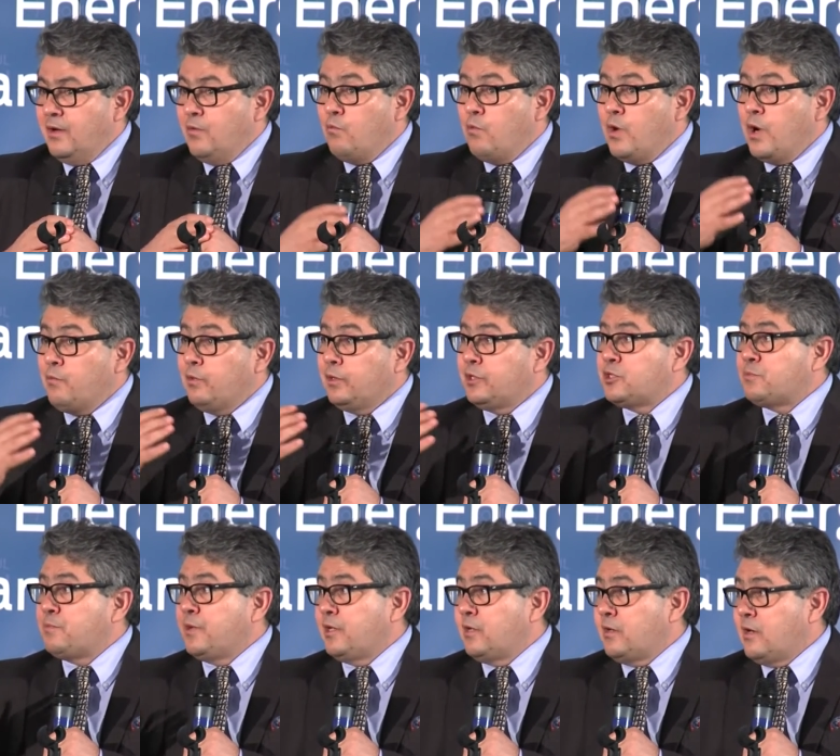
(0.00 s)
Where will this
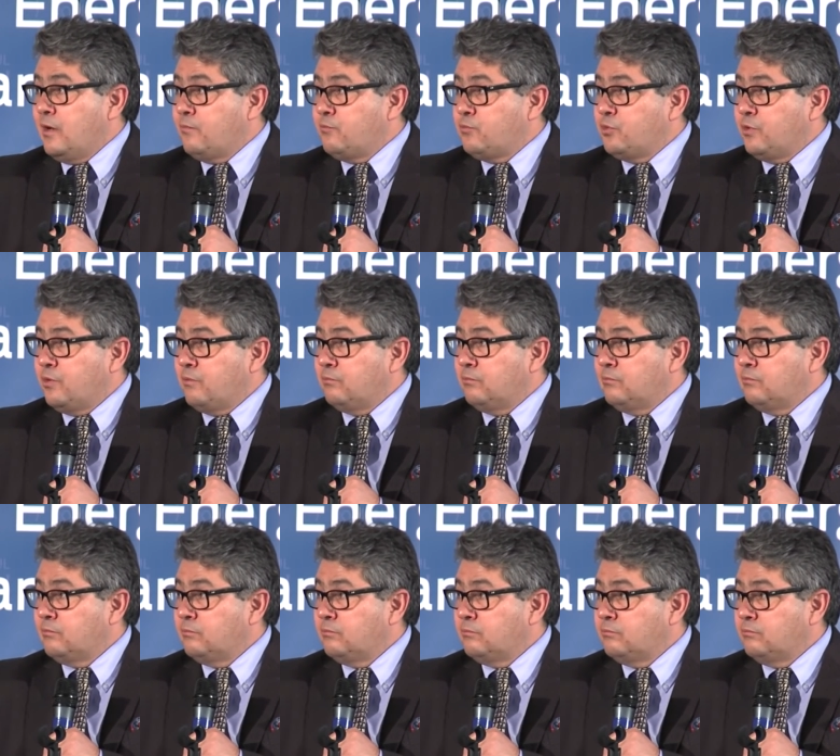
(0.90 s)
money come from?
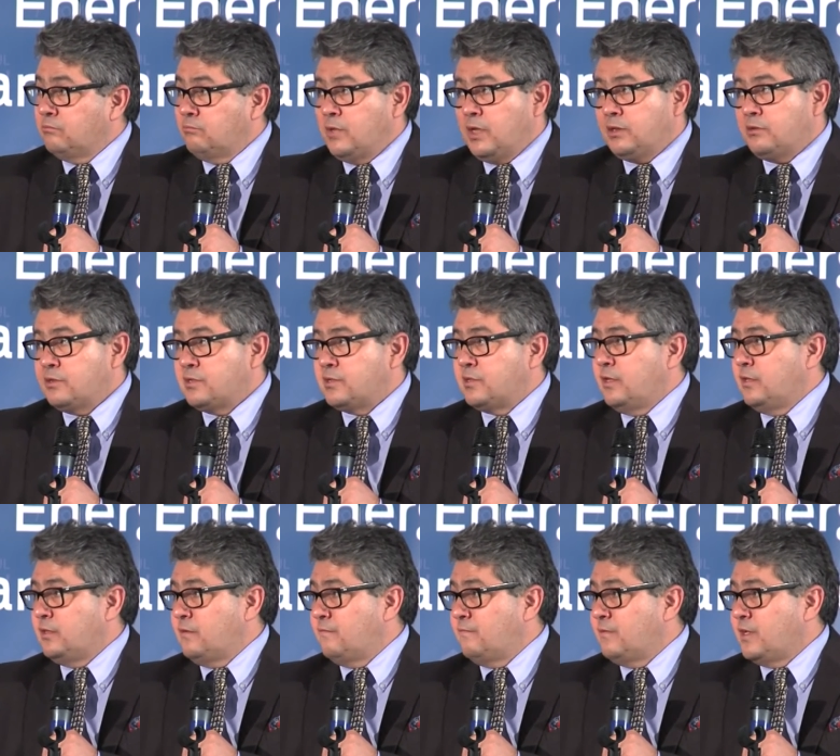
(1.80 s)
Not the
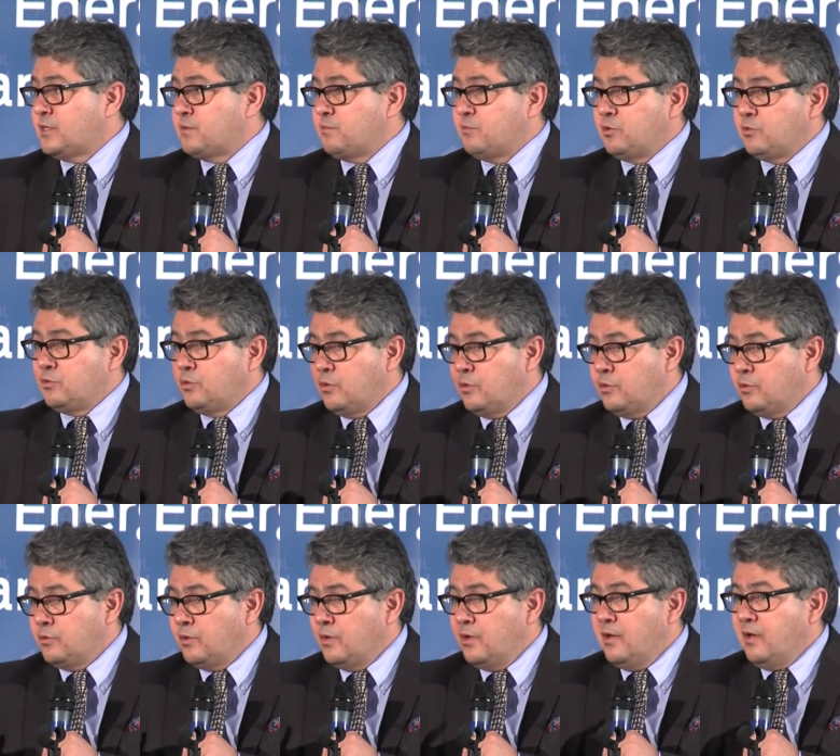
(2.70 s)
state investment
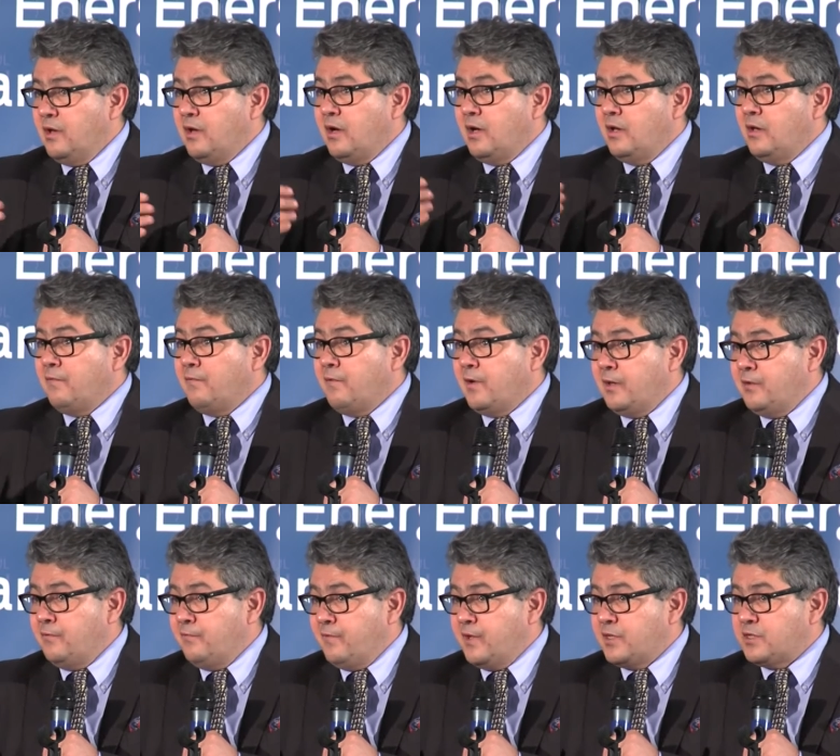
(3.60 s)
or IFI
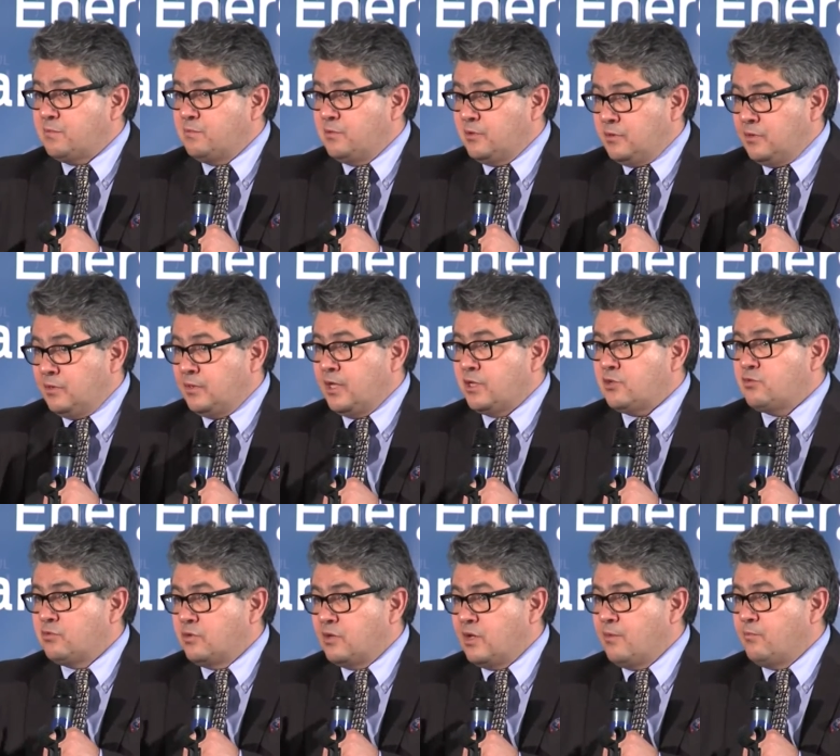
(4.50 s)
investment. It has
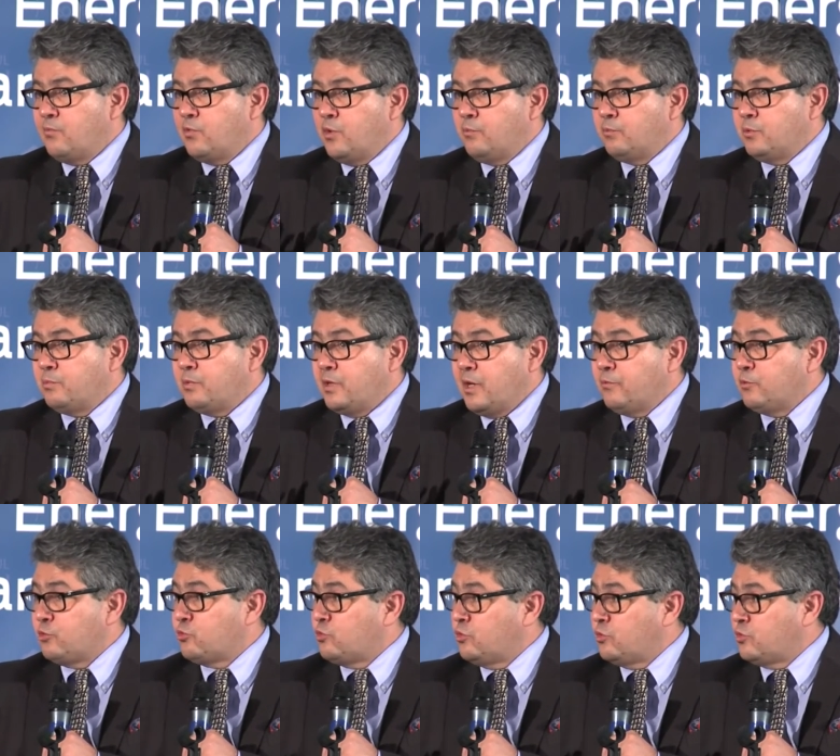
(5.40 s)
to come from the
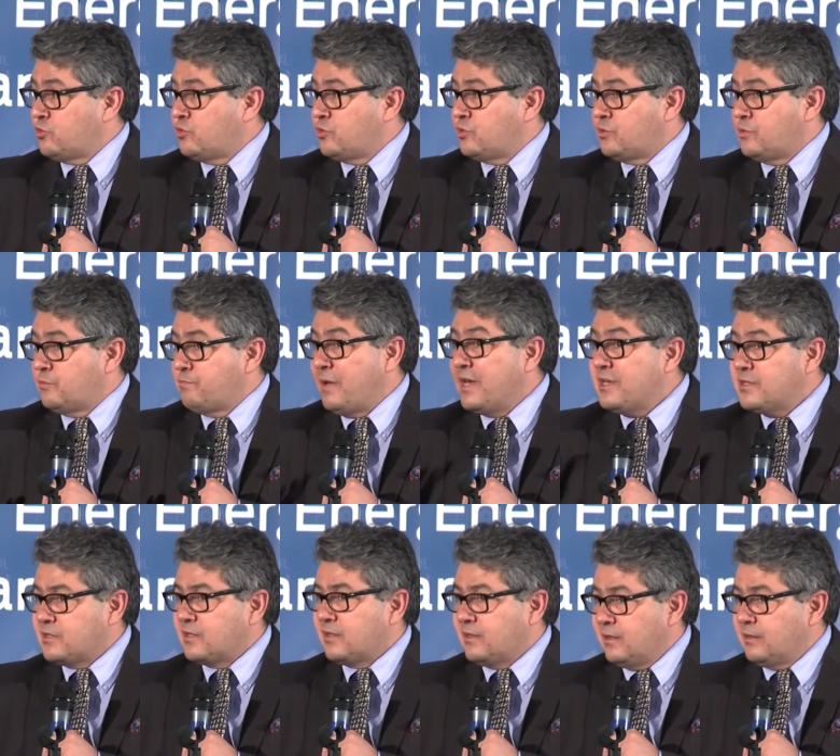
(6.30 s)
private sources,
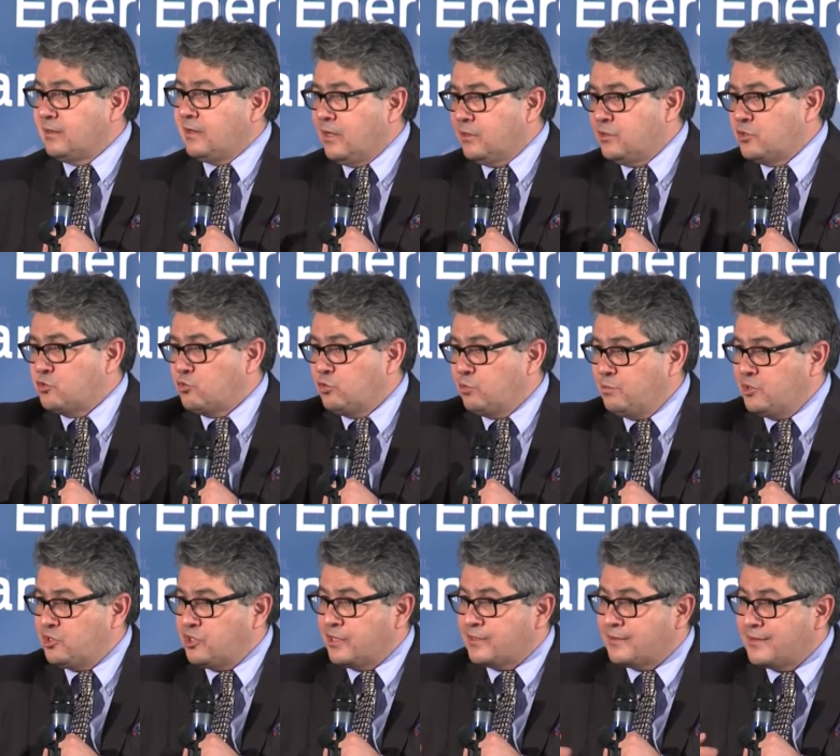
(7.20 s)
basically. The others could be
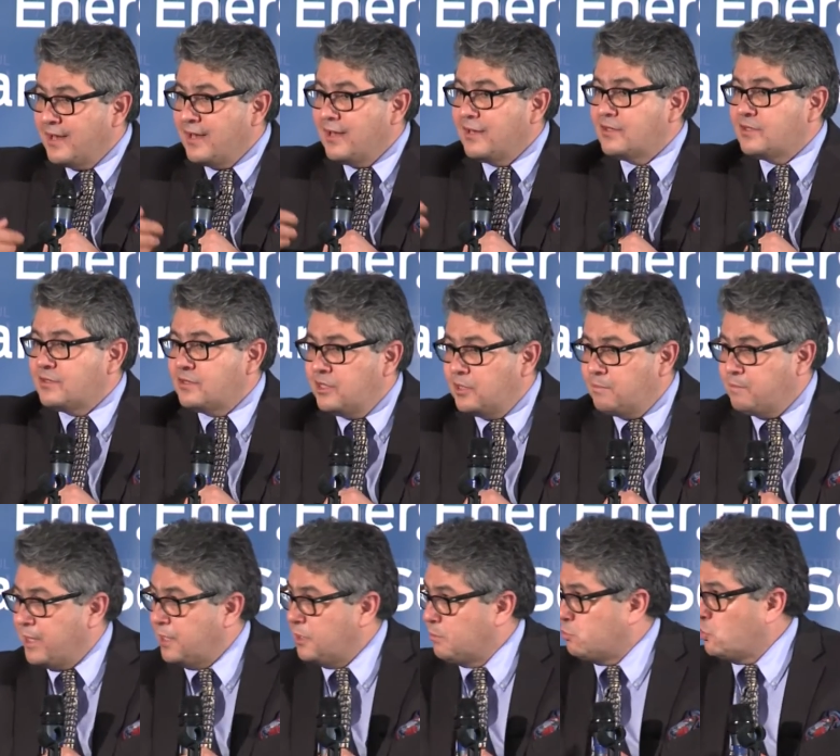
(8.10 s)
just seed
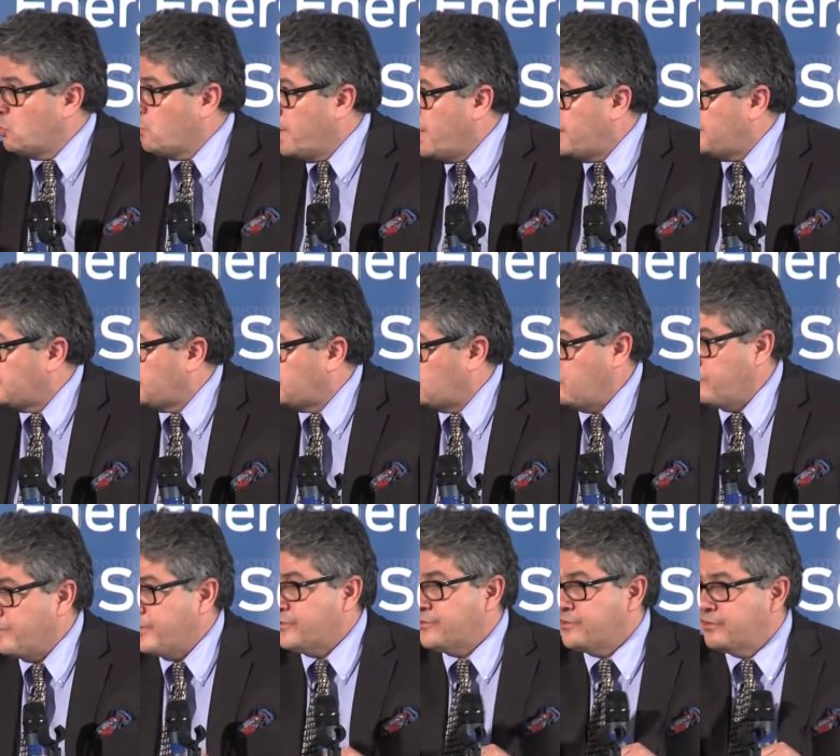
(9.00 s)
money provided to
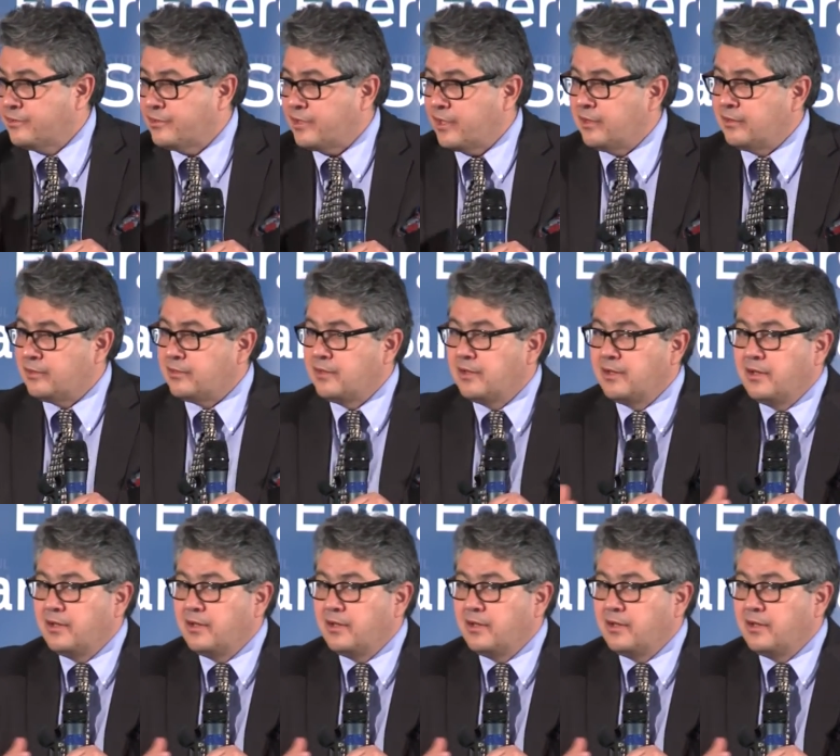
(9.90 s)
facilitate